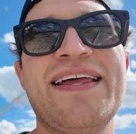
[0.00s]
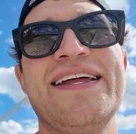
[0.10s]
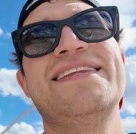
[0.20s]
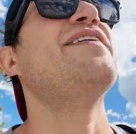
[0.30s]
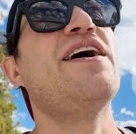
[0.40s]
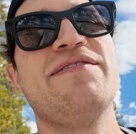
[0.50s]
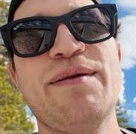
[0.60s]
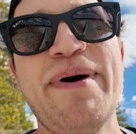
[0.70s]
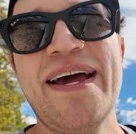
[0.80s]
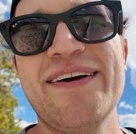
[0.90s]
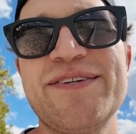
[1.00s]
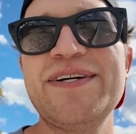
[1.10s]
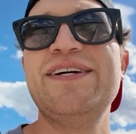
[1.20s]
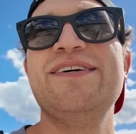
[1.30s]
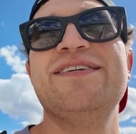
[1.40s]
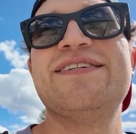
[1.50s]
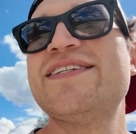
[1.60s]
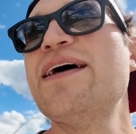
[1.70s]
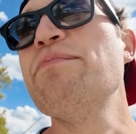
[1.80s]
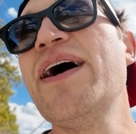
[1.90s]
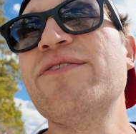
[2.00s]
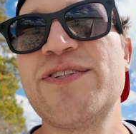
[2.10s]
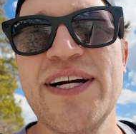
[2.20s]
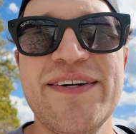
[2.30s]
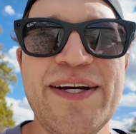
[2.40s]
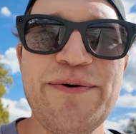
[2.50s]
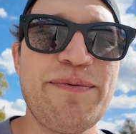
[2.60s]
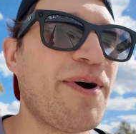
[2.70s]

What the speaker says: I'm not way off in the backcountry or setting my own trail here with